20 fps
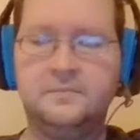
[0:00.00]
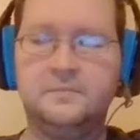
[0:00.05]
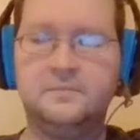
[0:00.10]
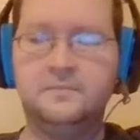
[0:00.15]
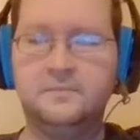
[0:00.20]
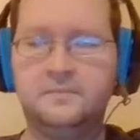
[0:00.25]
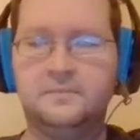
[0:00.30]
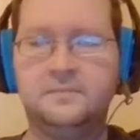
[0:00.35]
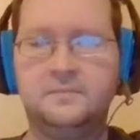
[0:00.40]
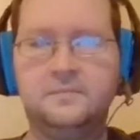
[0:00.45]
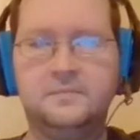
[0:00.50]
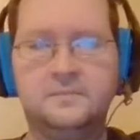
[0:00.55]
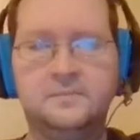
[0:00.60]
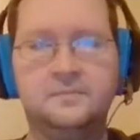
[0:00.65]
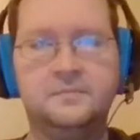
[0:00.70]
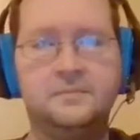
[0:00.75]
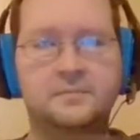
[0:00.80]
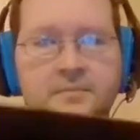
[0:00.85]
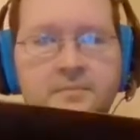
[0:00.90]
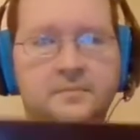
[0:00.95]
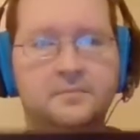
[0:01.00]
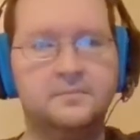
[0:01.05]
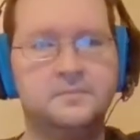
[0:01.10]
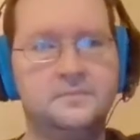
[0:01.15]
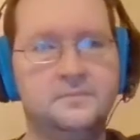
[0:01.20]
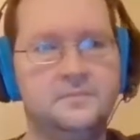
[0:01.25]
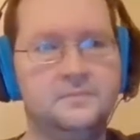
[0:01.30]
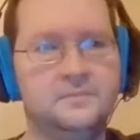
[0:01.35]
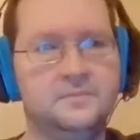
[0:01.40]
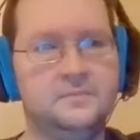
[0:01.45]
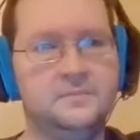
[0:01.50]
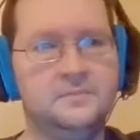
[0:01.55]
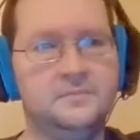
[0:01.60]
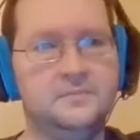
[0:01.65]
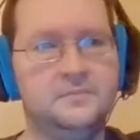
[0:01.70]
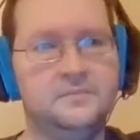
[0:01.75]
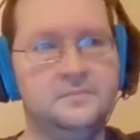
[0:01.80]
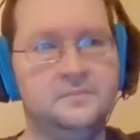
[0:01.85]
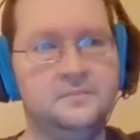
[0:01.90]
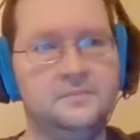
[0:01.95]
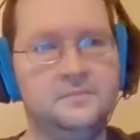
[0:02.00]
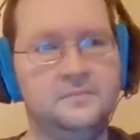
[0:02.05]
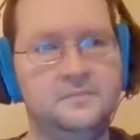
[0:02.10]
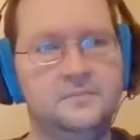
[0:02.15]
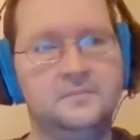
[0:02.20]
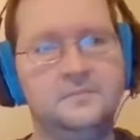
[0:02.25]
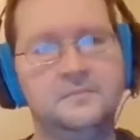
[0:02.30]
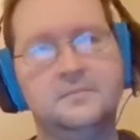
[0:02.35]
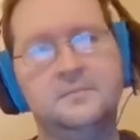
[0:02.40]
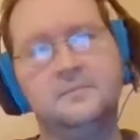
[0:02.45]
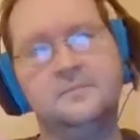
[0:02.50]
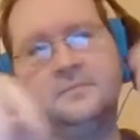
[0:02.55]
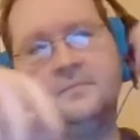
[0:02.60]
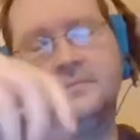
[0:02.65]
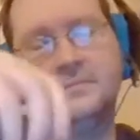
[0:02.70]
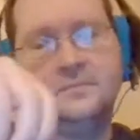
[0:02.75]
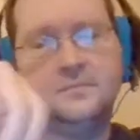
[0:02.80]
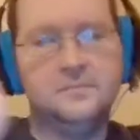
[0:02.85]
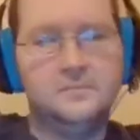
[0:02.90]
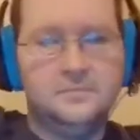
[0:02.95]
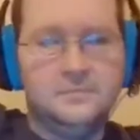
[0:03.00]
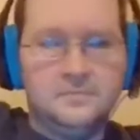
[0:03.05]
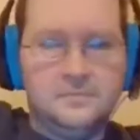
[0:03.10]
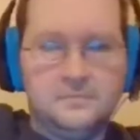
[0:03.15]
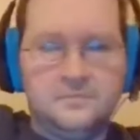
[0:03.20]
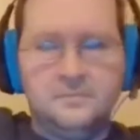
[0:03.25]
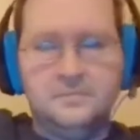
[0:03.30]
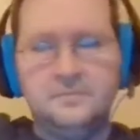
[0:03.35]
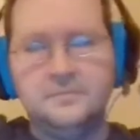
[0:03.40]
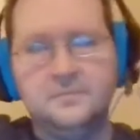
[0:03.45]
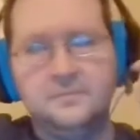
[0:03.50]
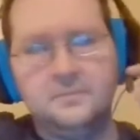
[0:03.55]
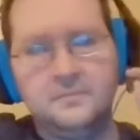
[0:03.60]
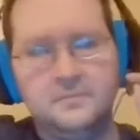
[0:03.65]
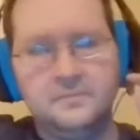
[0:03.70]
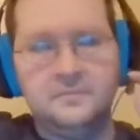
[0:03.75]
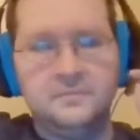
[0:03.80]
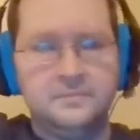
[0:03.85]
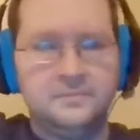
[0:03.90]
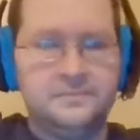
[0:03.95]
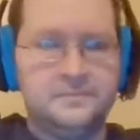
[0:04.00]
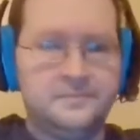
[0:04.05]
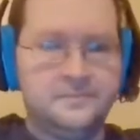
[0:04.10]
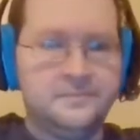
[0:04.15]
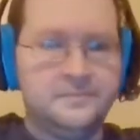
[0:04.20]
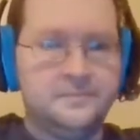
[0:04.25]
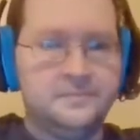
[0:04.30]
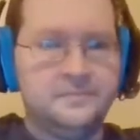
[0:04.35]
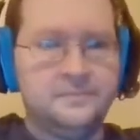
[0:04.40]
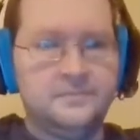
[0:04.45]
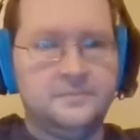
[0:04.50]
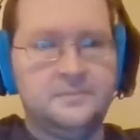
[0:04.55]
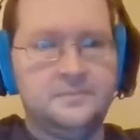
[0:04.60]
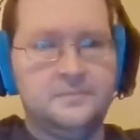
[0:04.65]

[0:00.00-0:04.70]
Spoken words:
The person shown says nothing.